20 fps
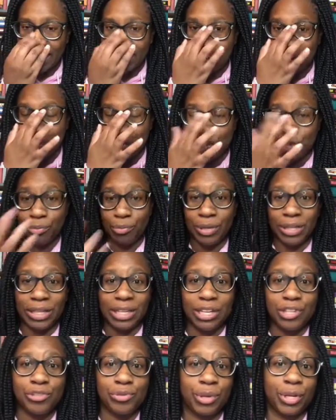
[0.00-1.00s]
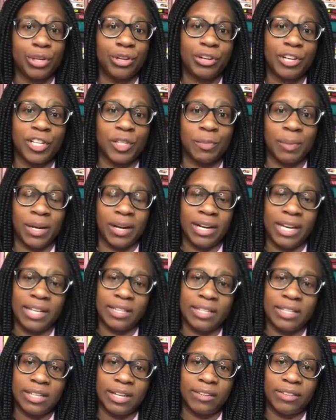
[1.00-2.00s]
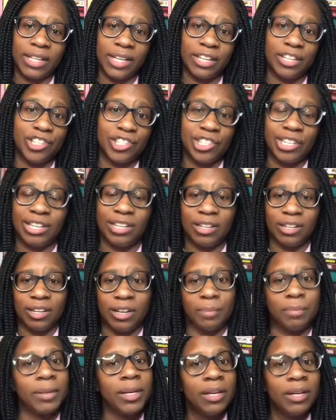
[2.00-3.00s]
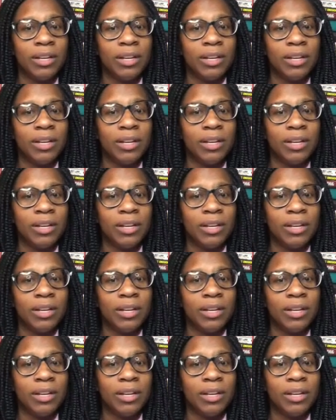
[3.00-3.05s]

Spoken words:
she really enjoyed her experience down there, and she ended up,